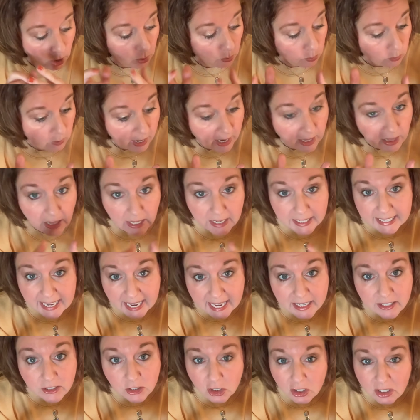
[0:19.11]
Well,
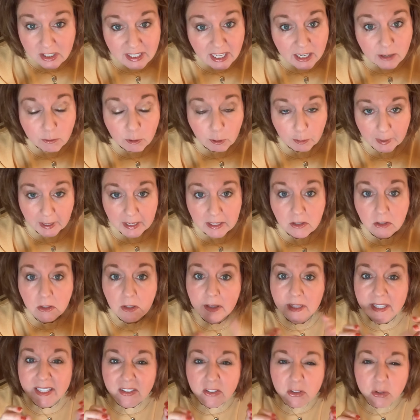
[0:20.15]
again, just like Rapunzel,
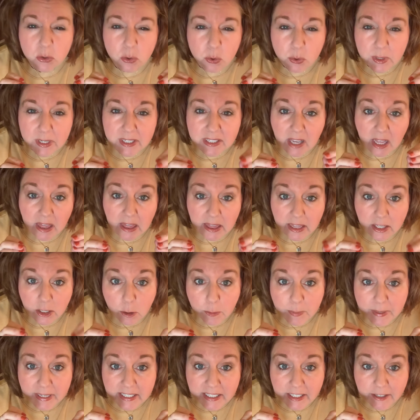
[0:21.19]
this story is a little
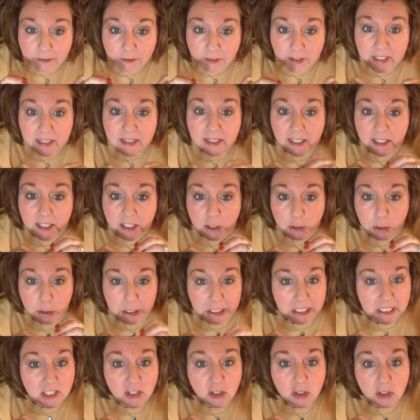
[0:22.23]
bit different than the
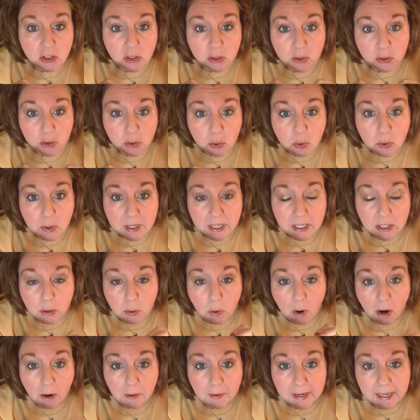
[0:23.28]
traditional story you
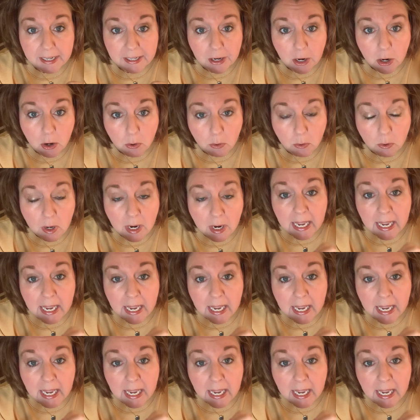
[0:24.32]
already know.